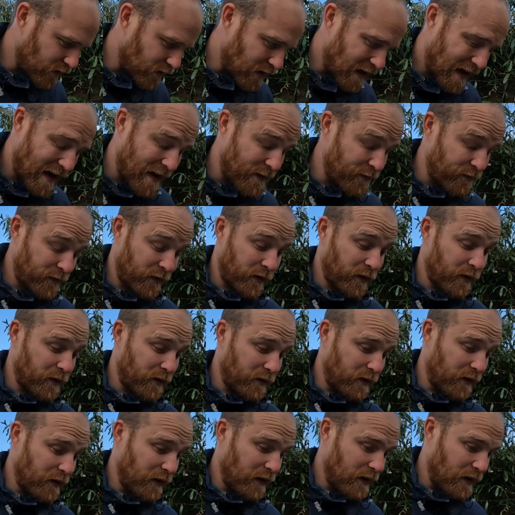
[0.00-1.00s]
have
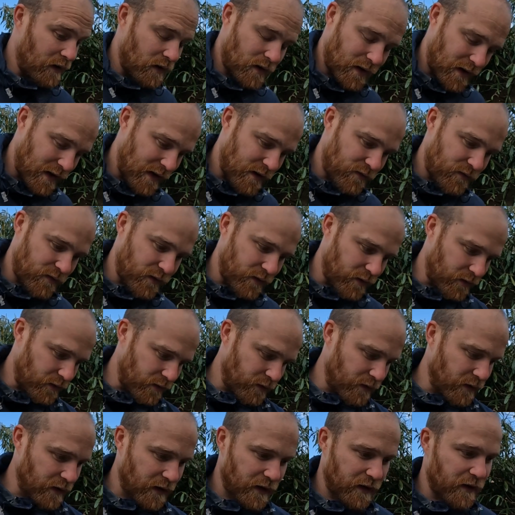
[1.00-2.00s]
to.
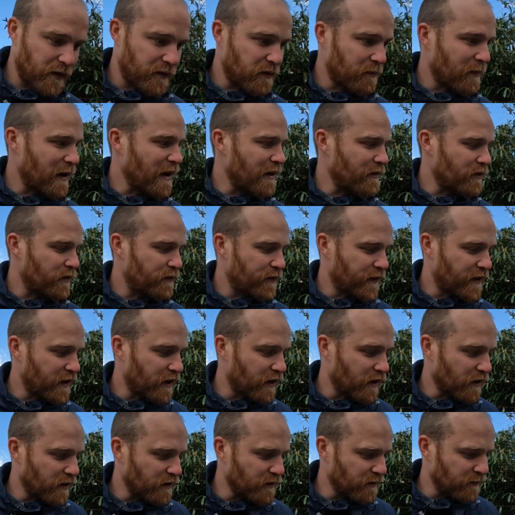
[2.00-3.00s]
Doesn't matter if you
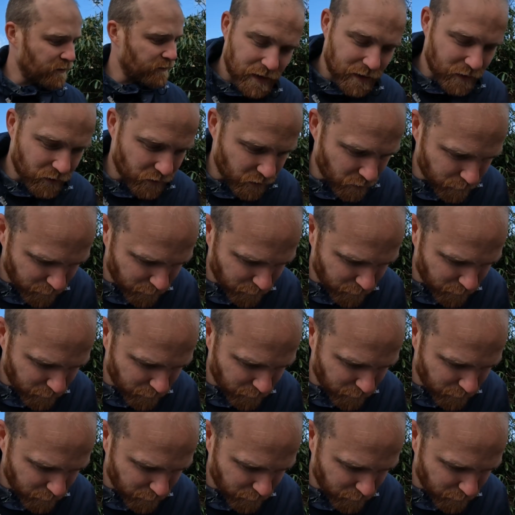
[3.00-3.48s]
can't. Hang on